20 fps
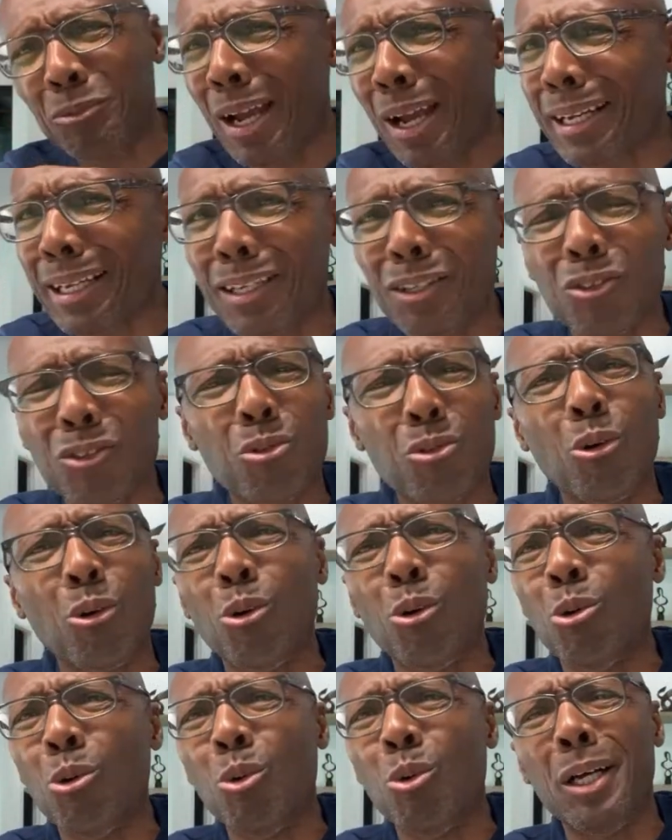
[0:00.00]
trying to
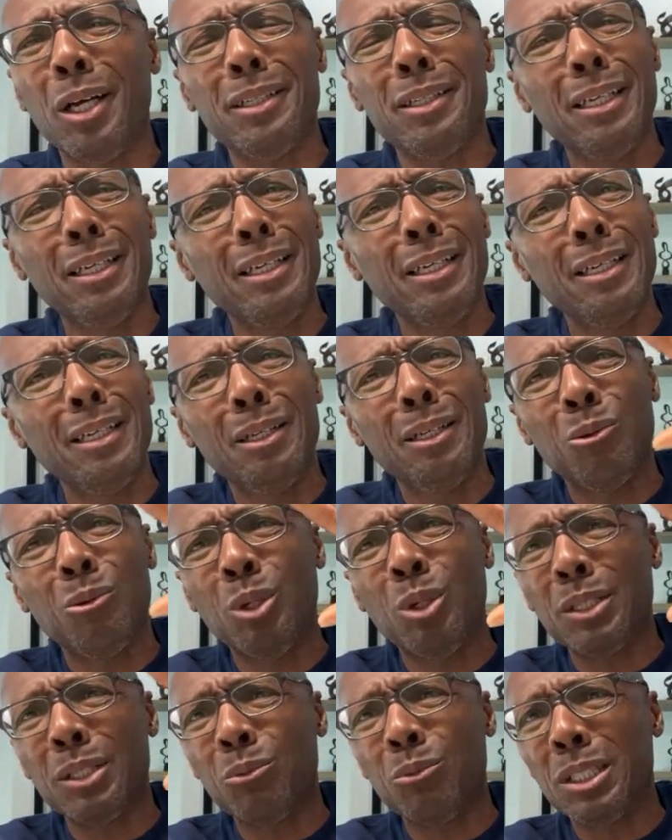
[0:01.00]
control what
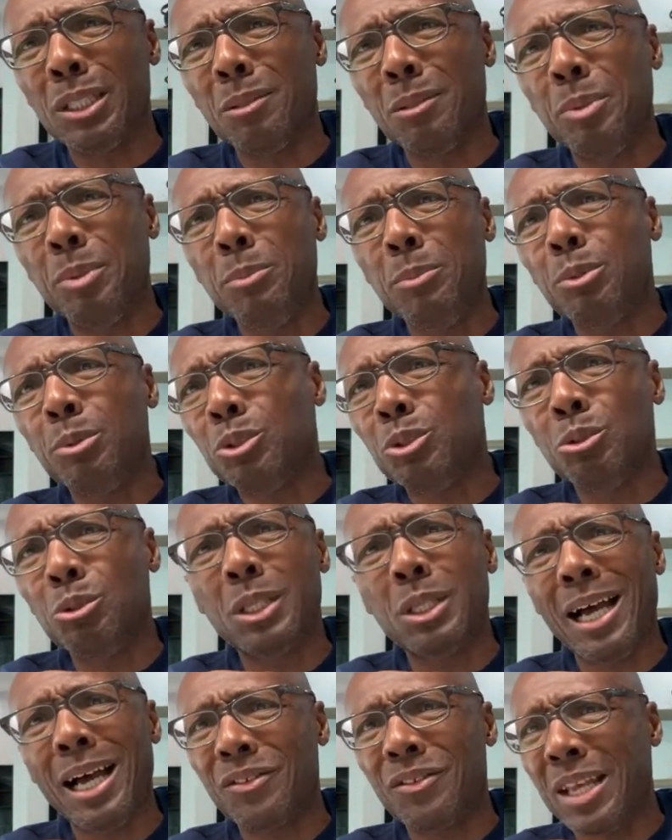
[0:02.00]
what what the people
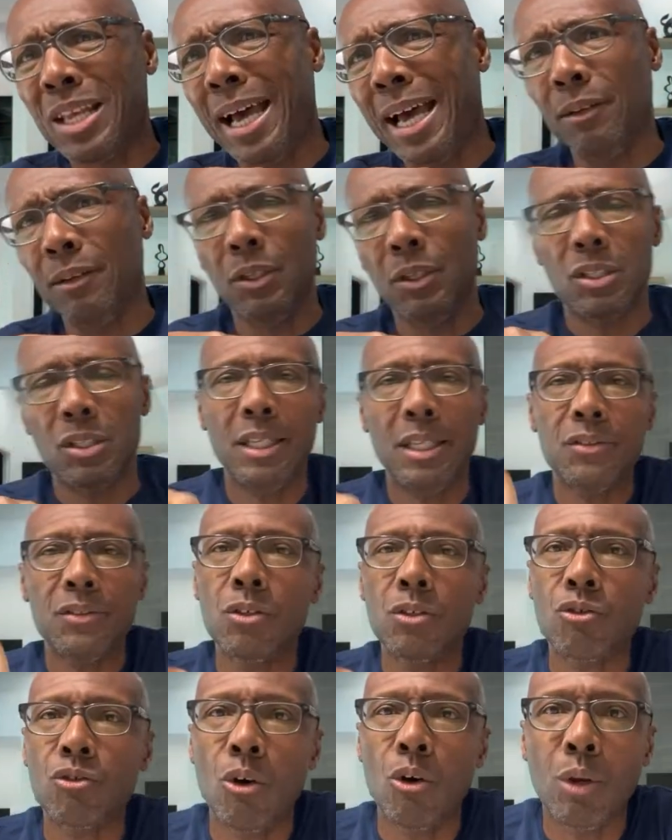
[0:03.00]
doing outside of us. Let's
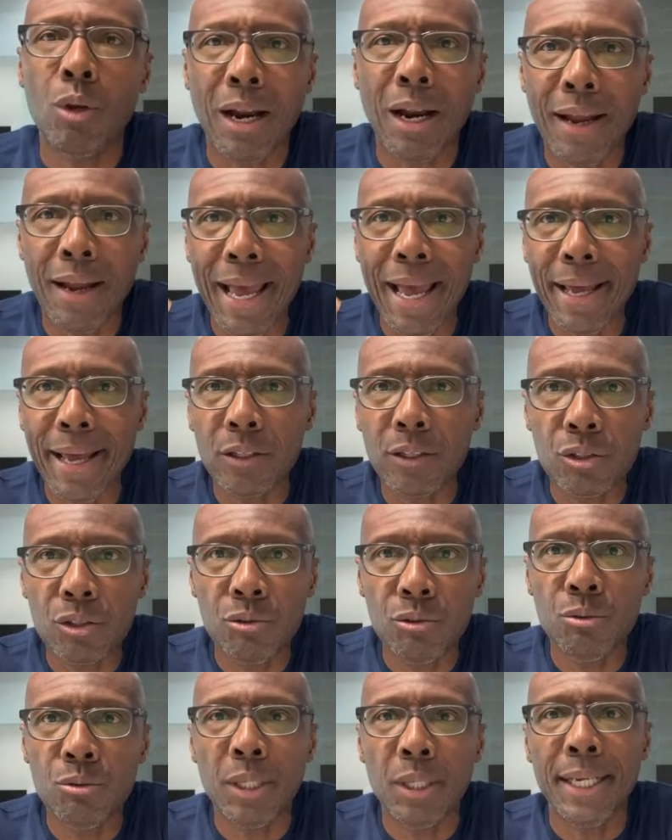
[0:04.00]
control our
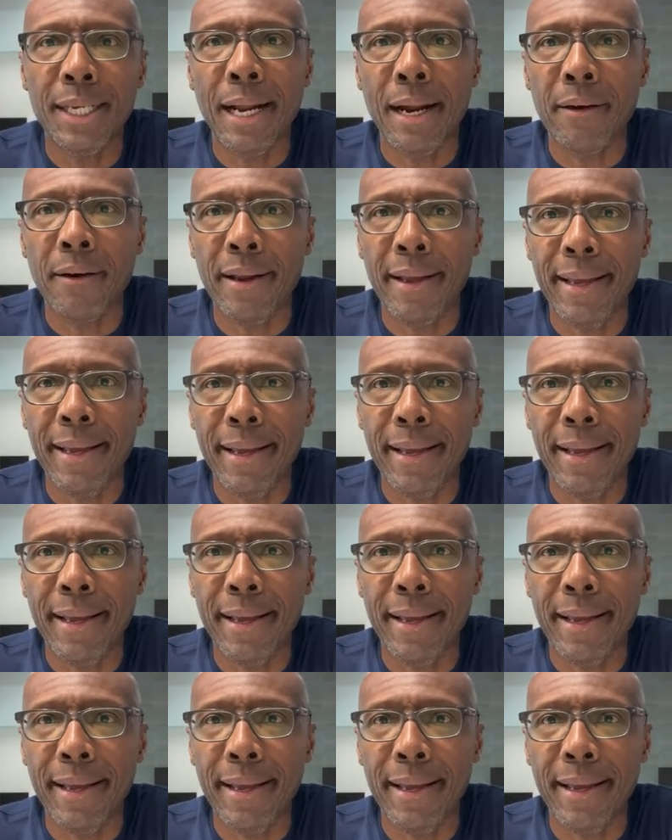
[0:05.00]
attitude and our